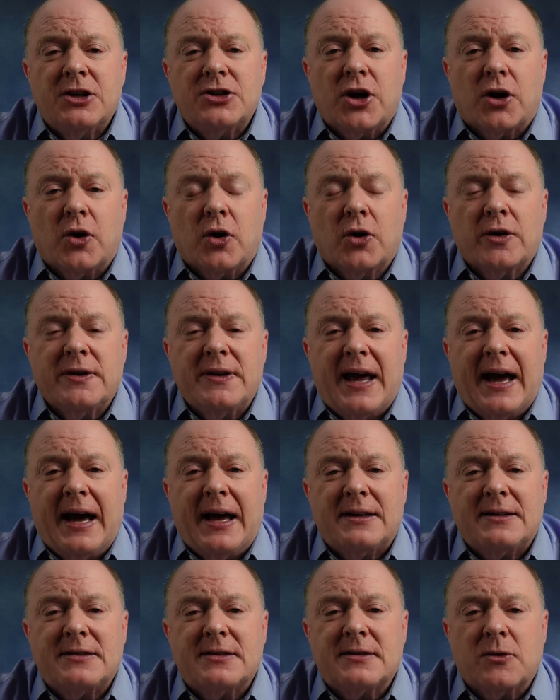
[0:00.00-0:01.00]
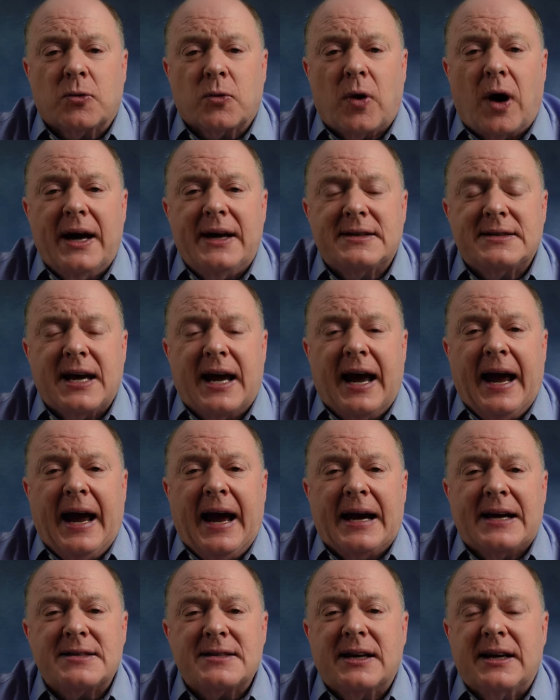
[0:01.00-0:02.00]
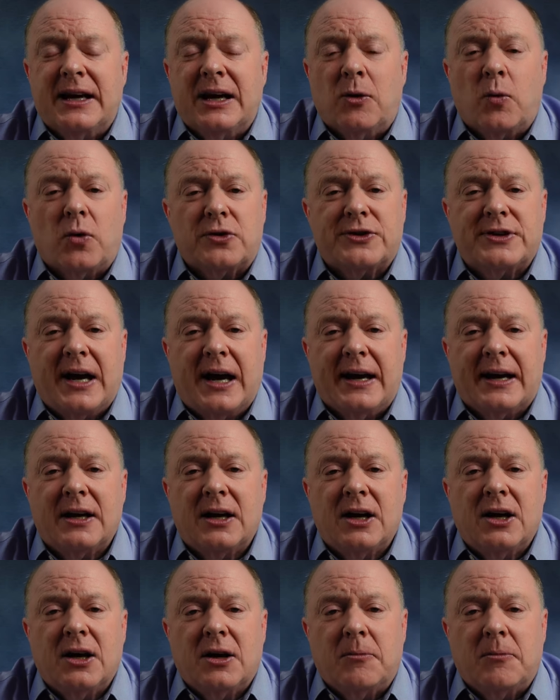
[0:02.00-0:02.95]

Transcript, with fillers: to earn that right to ask it will take